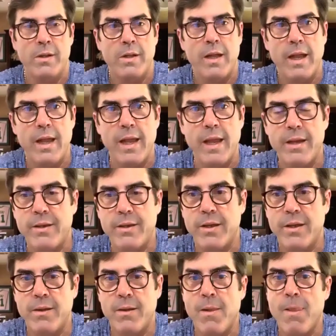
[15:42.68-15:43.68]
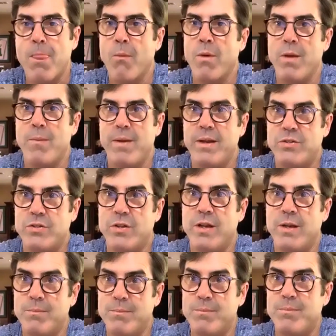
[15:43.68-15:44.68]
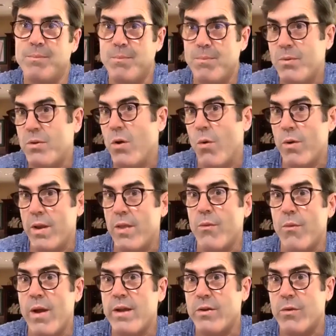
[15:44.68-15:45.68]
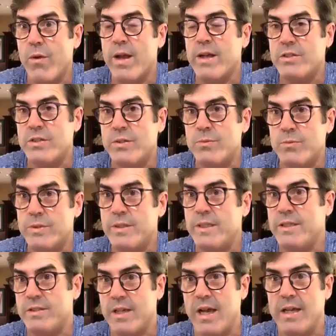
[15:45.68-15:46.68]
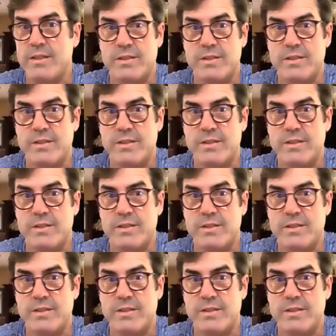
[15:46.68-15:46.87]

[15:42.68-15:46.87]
and want to make sure that I'm going in the right direction with these guys.